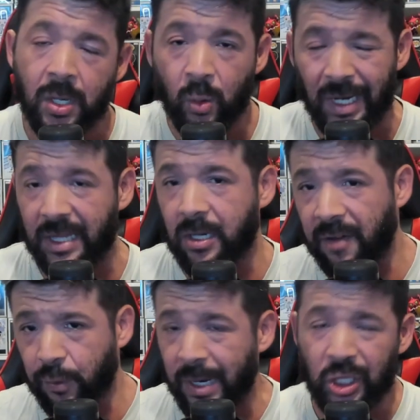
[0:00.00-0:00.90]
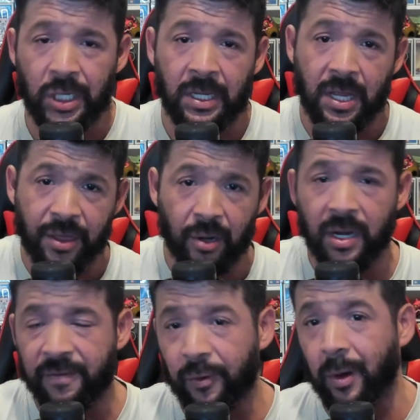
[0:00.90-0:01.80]
We got the confirmation in the
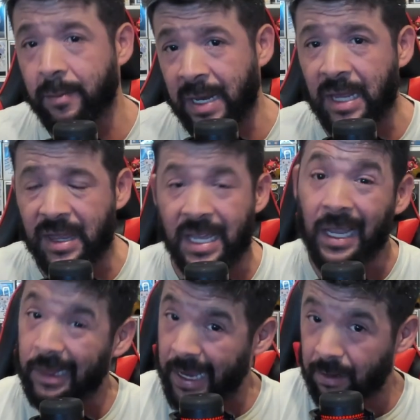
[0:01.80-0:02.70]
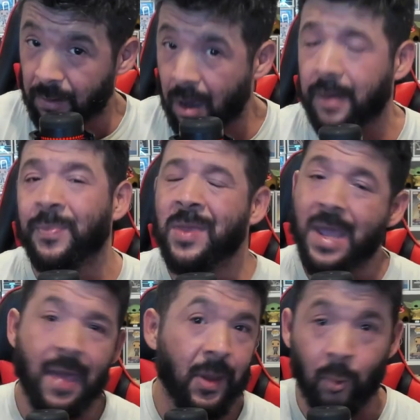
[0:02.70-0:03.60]
30 and 40 minute thing later on.
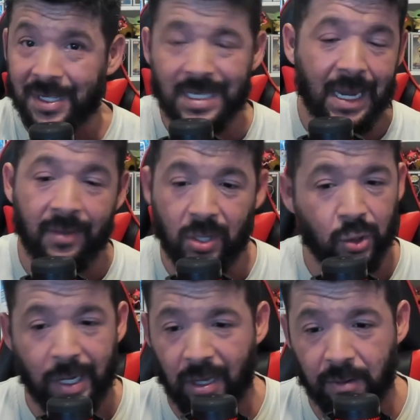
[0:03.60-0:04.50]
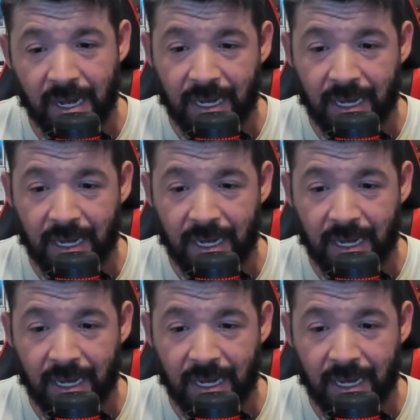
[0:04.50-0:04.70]
And then once again, this trailer right